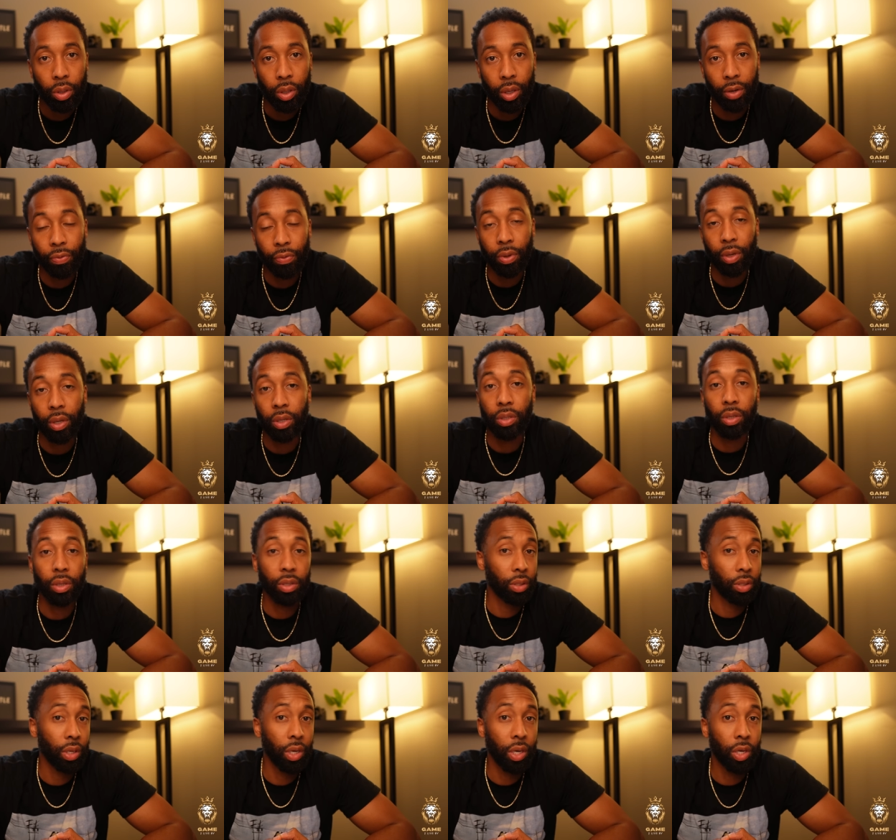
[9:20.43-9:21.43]
if it
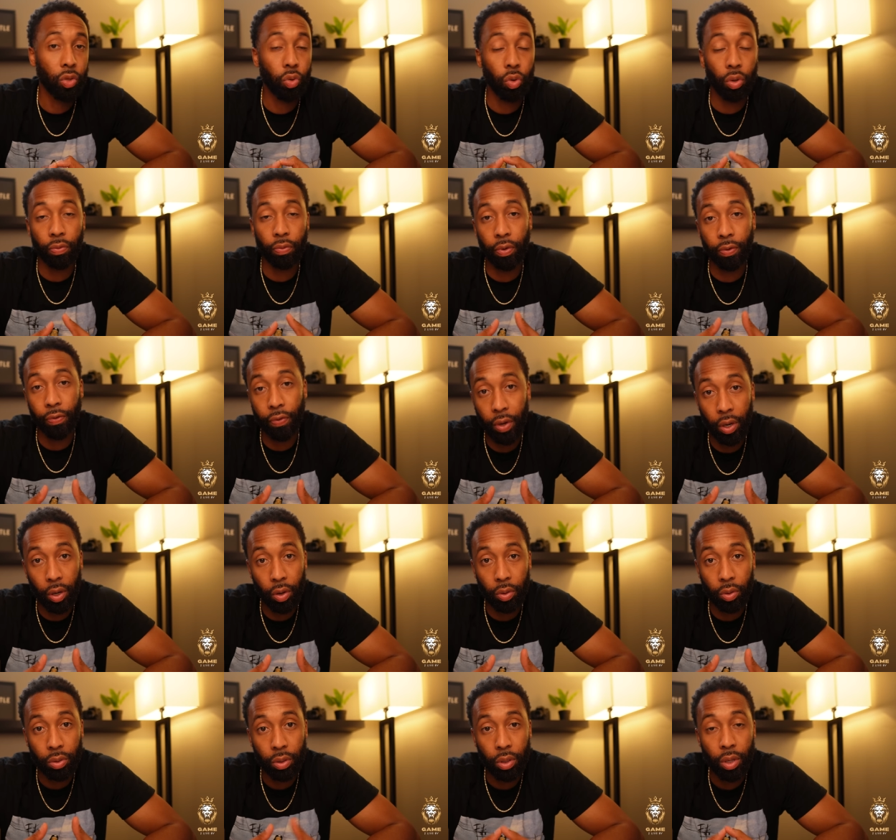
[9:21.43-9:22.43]
succeeds or if it
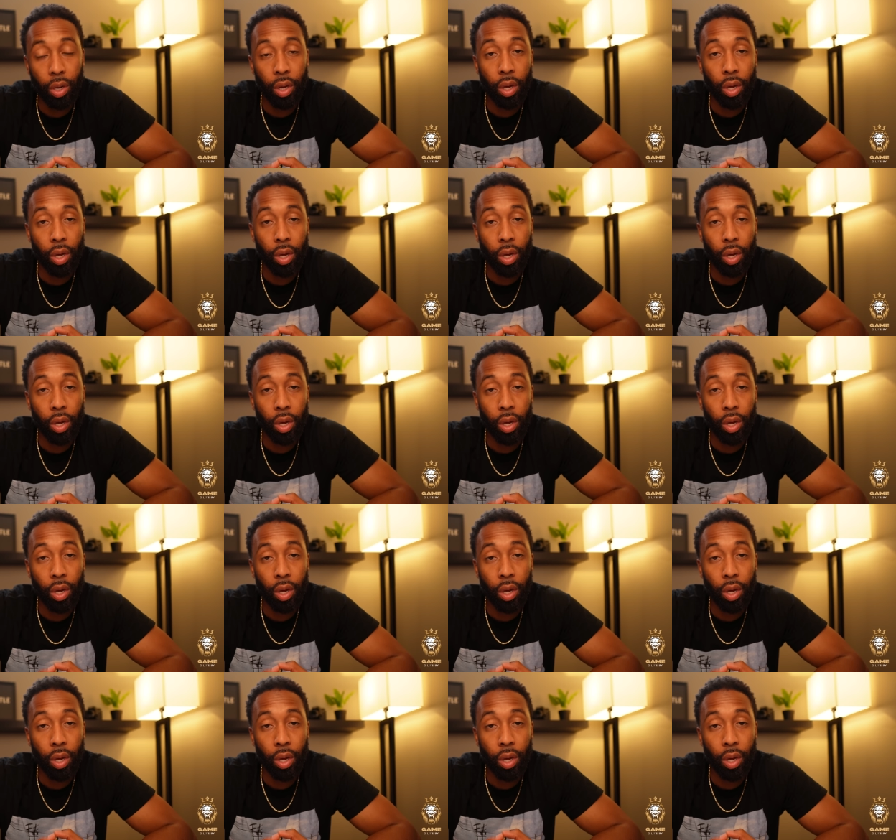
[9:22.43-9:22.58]
fails.